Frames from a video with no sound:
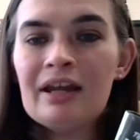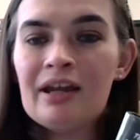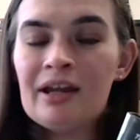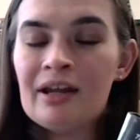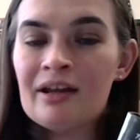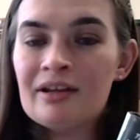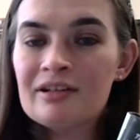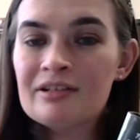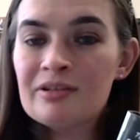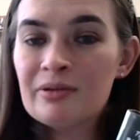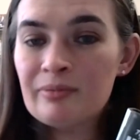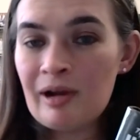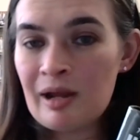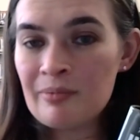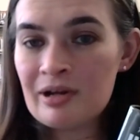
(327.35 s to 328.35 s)
And the
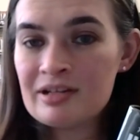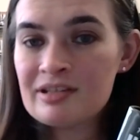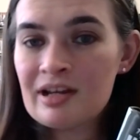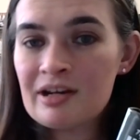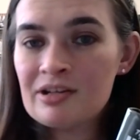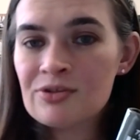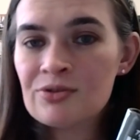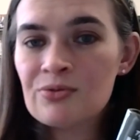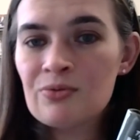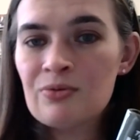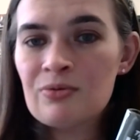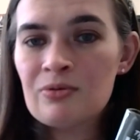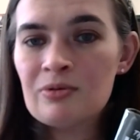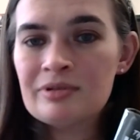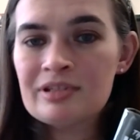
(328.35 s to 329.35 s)
rabbis at his
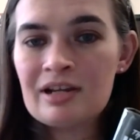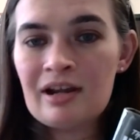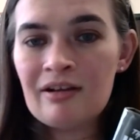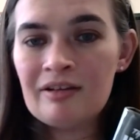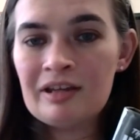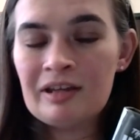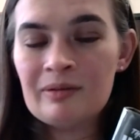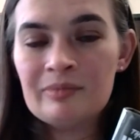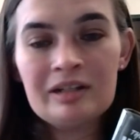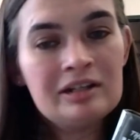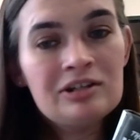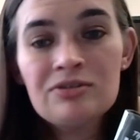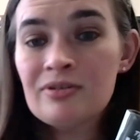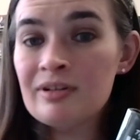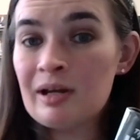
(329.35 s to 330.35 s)
school tell him that
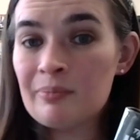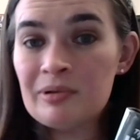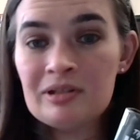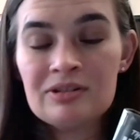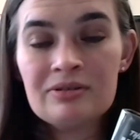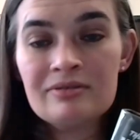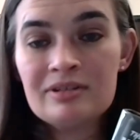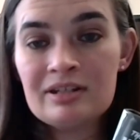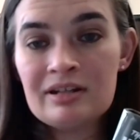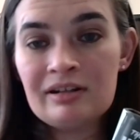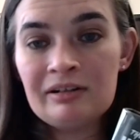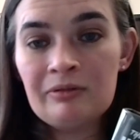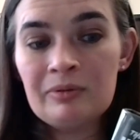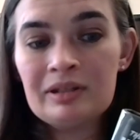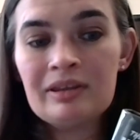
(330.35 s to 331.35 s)
he should not be
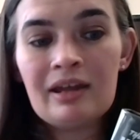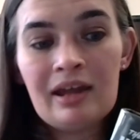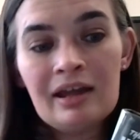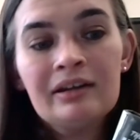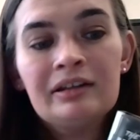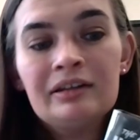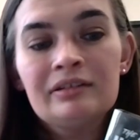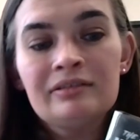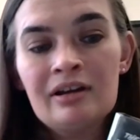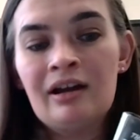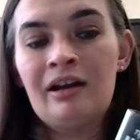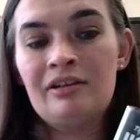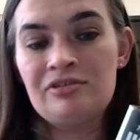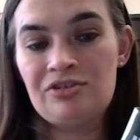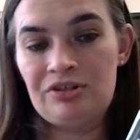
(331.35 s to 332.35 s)
associating with any
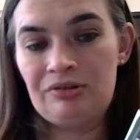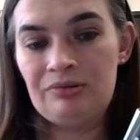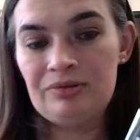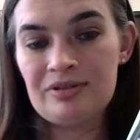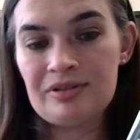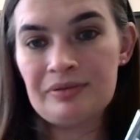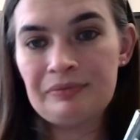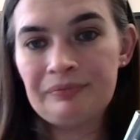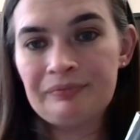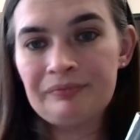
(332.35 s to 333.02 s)
non Jews.